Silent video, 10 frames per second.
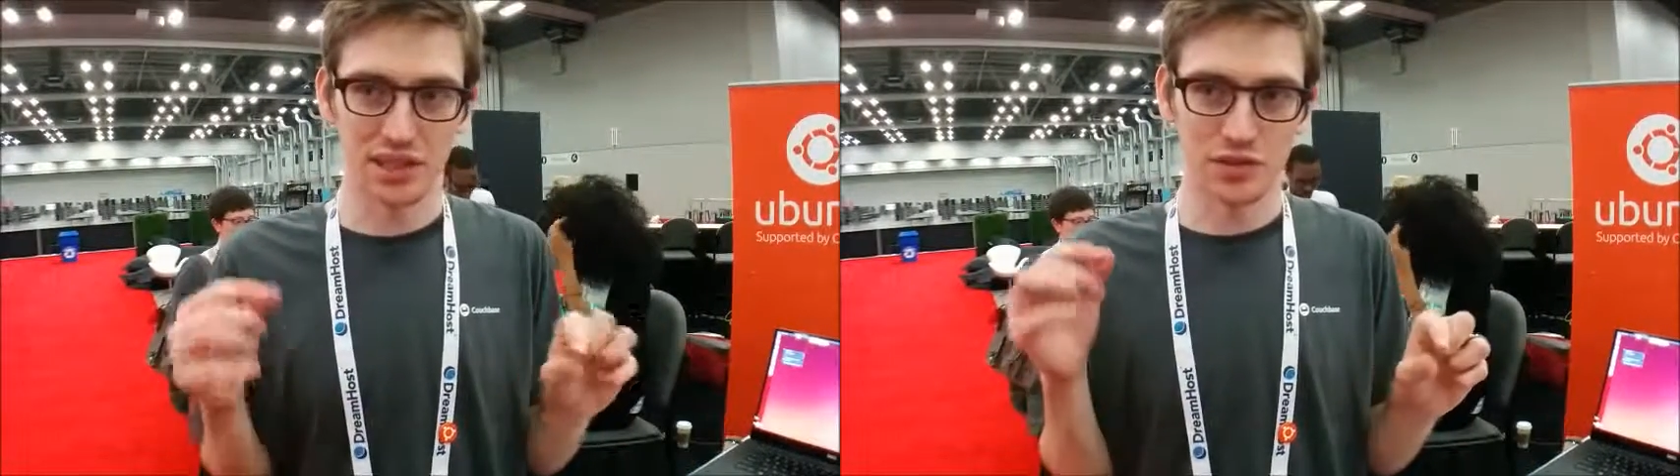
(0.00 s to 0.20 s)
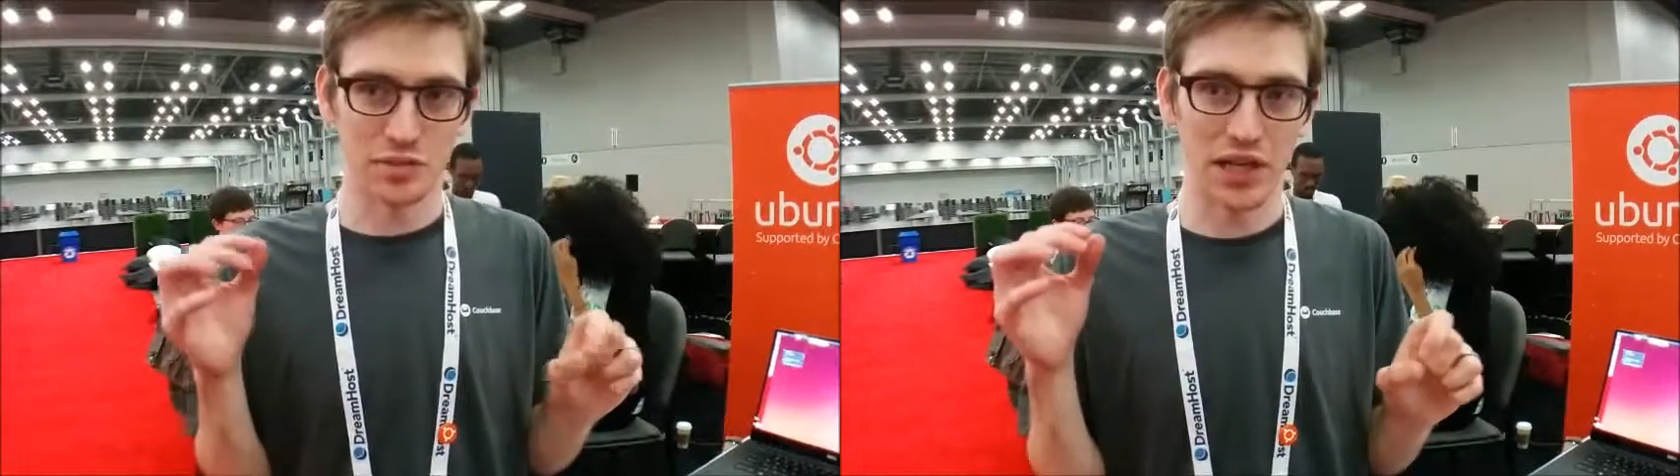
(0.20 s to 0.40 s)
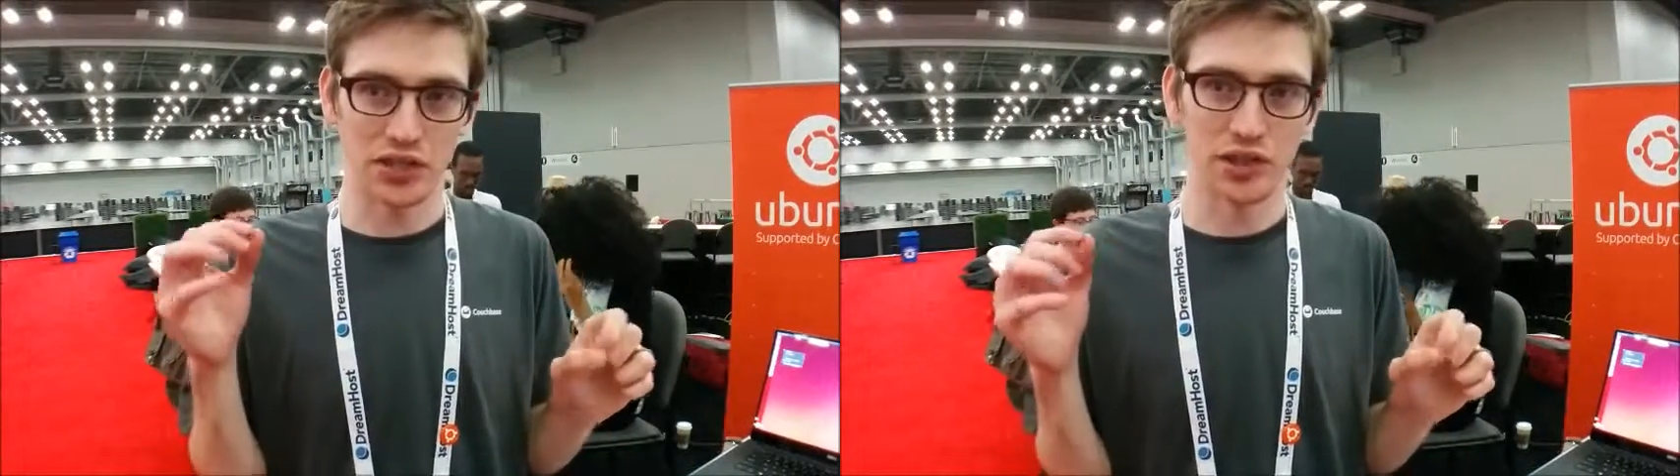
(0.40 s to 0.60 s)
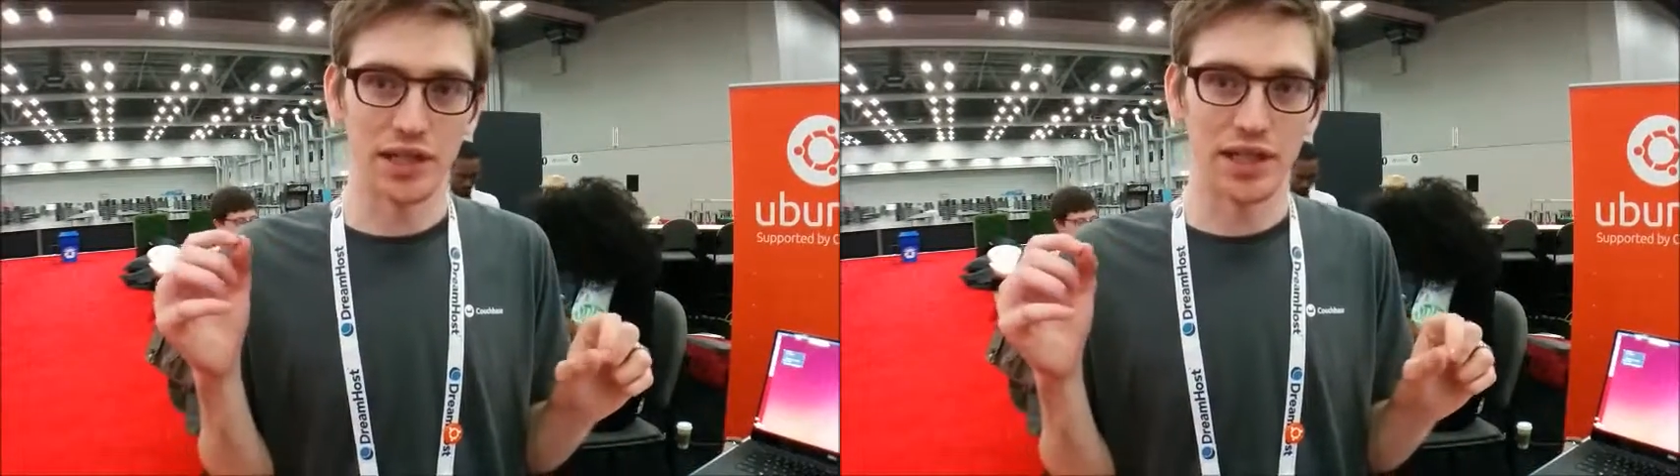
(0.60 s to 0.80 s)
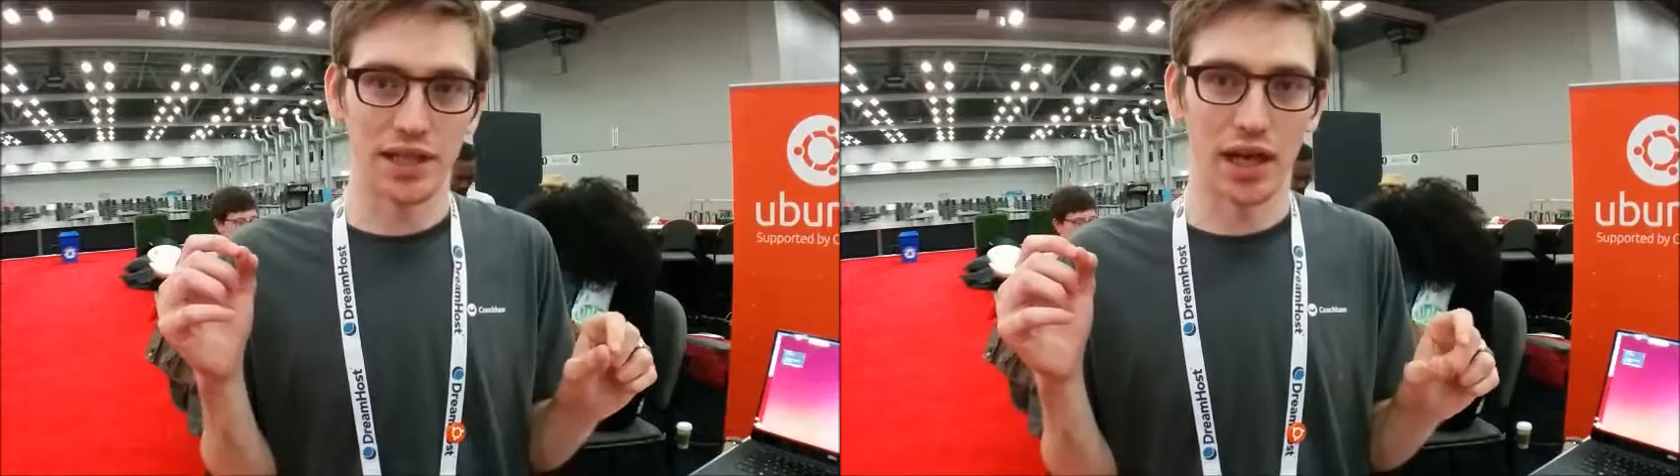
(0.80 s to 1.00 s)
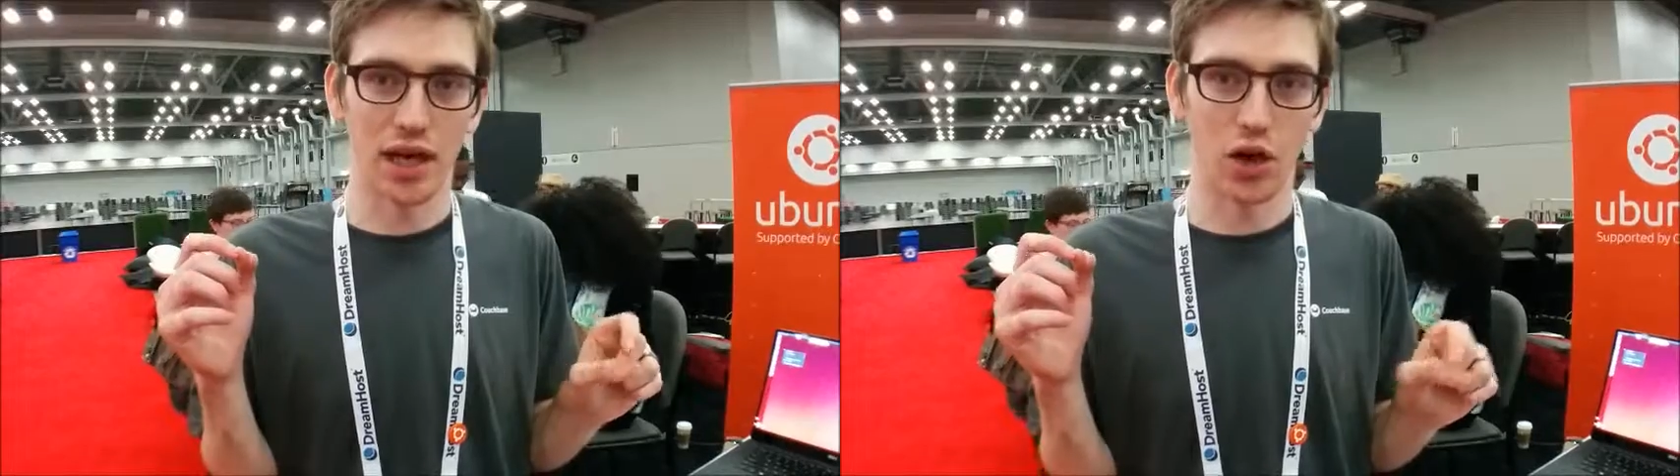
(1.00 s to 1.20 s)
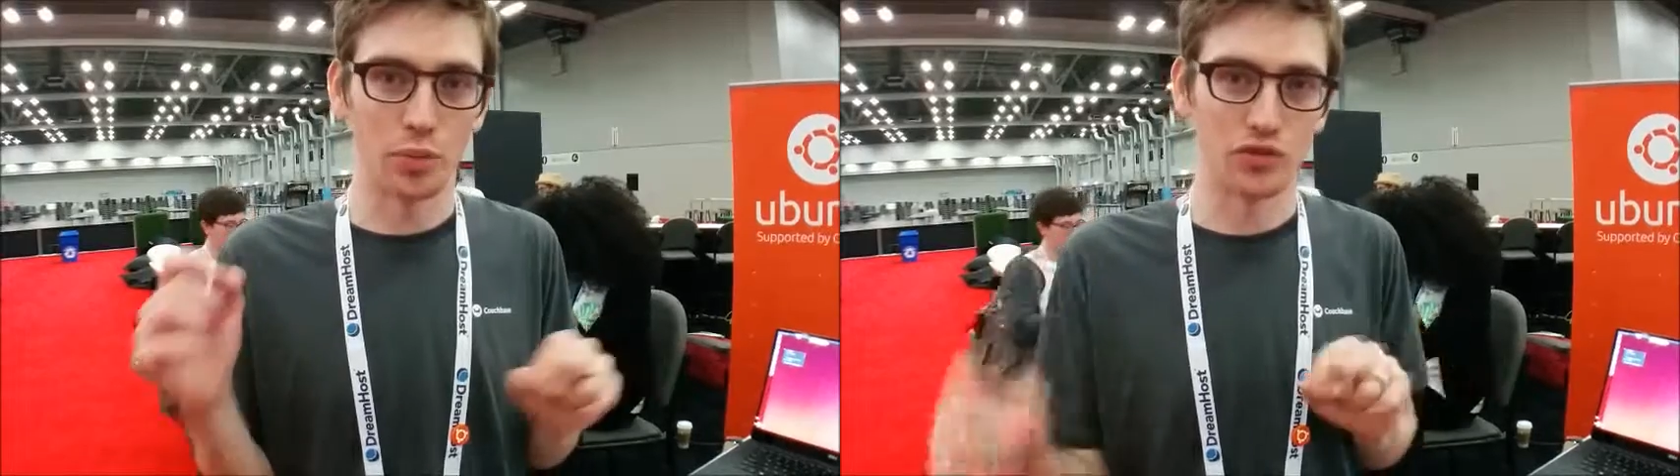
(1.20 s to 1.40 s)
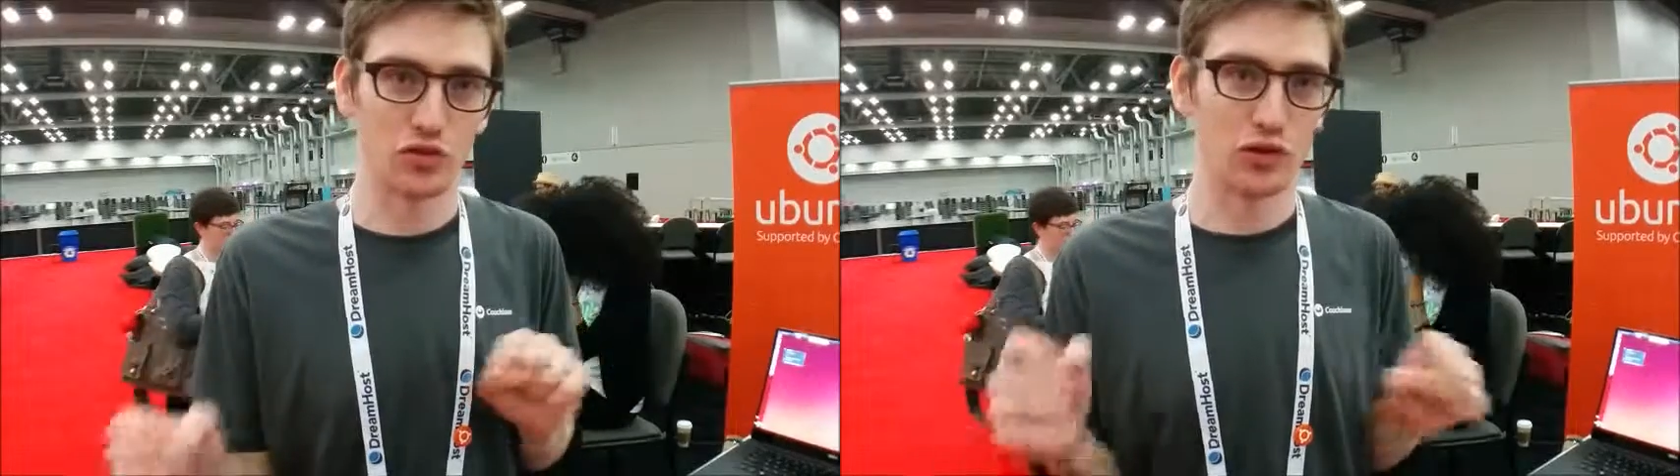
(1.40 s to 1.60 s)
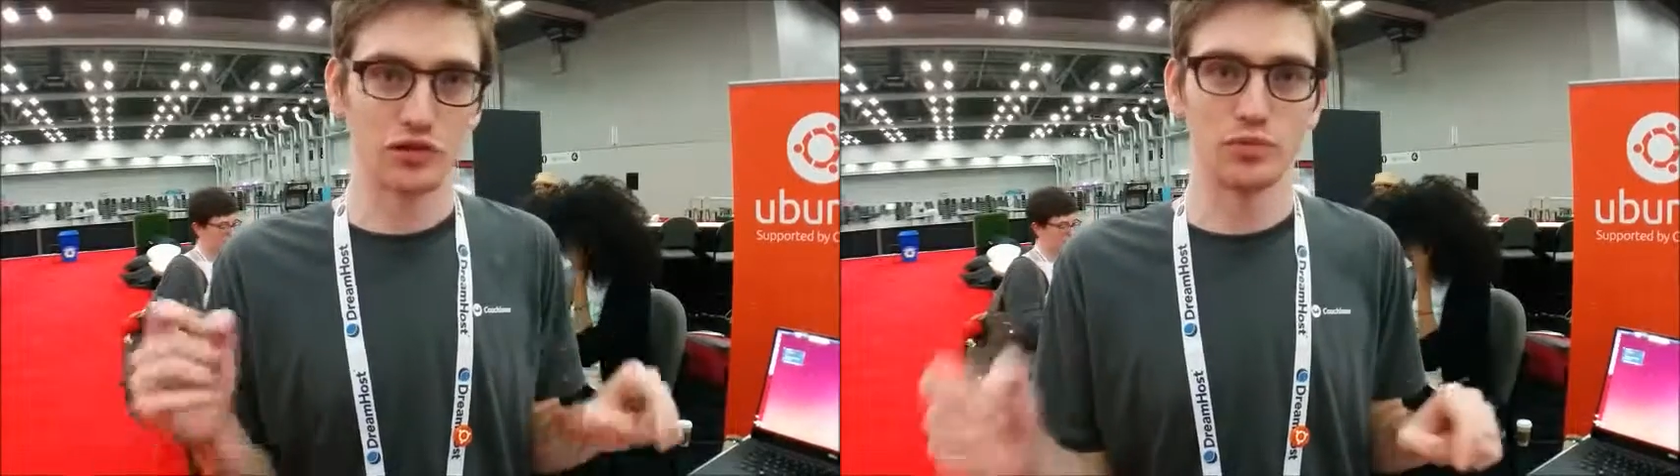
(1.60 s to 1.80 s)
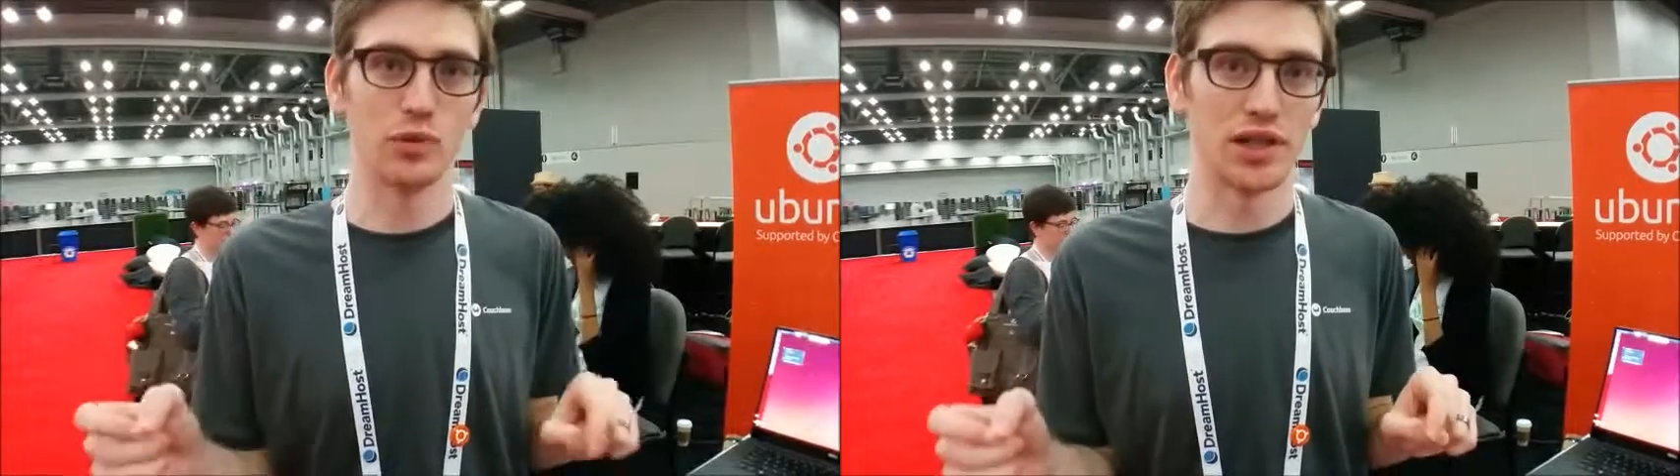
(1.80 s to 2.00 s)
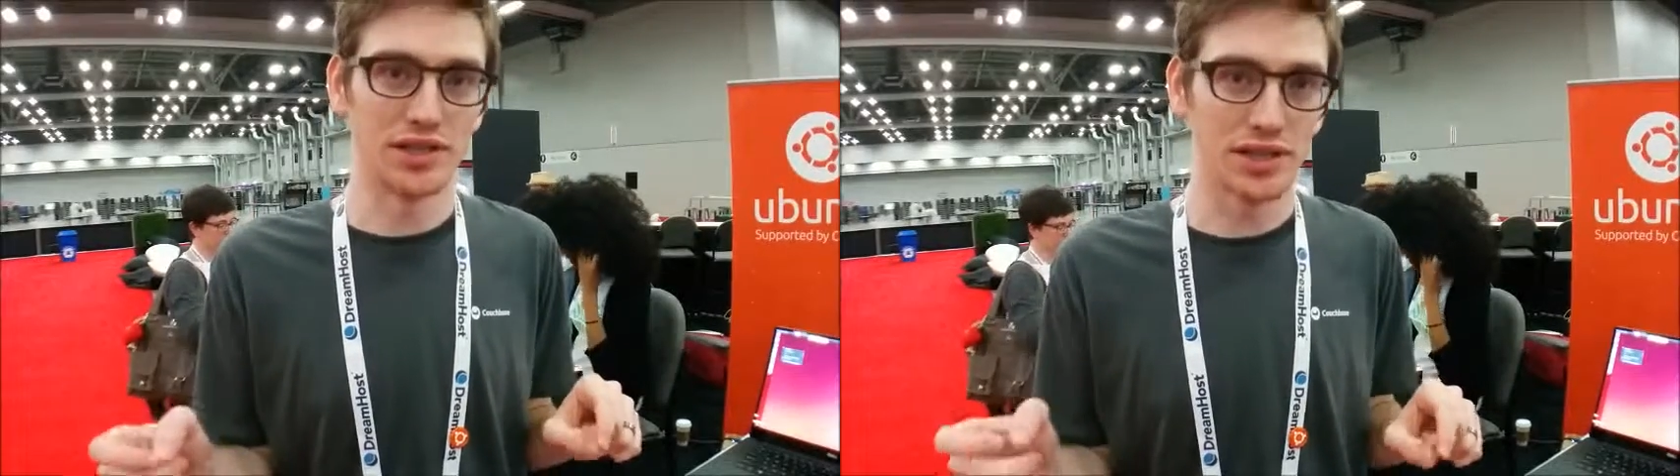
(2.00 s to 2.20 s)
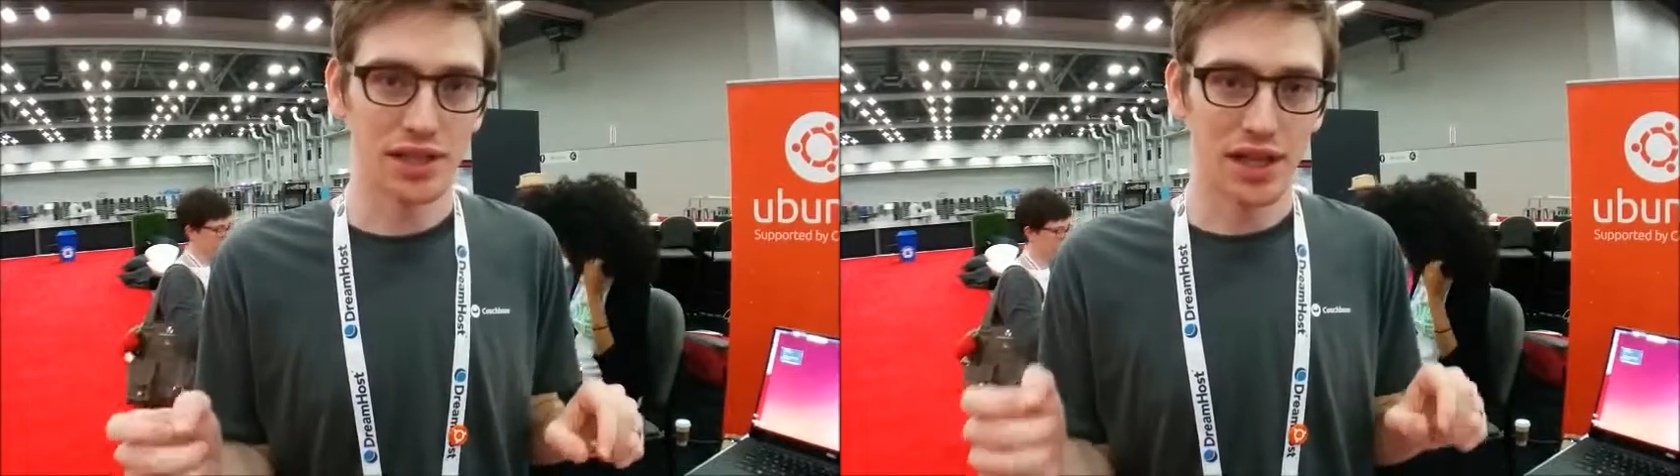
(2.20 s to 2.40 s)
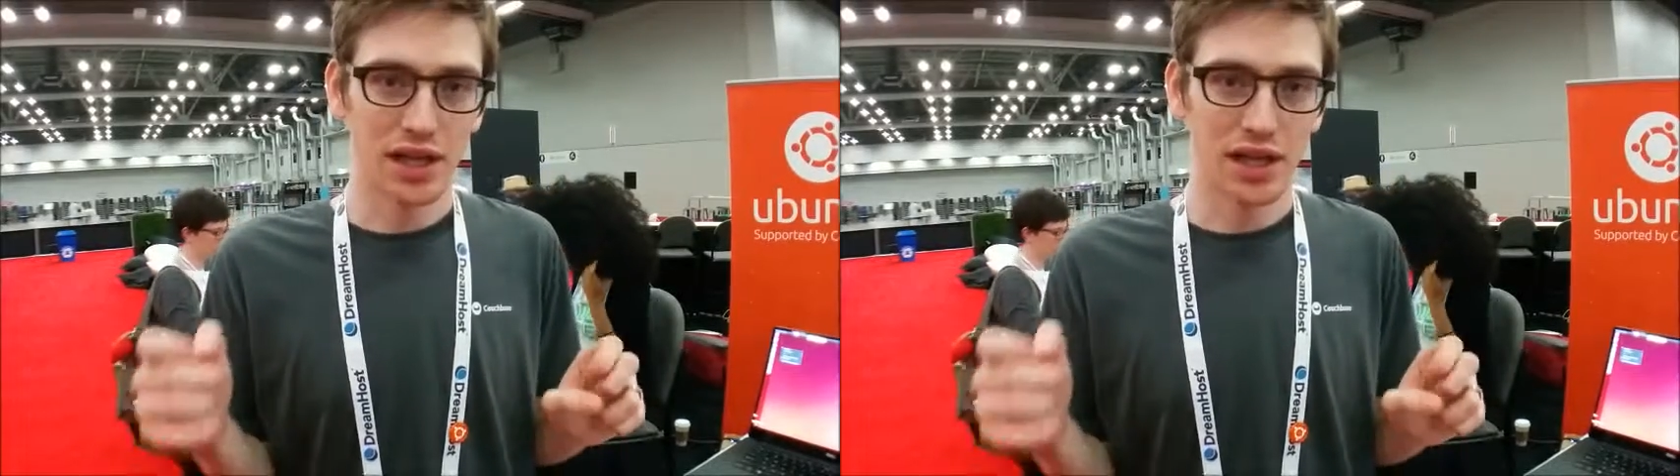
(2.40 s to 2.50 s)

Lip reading: especially open source ones,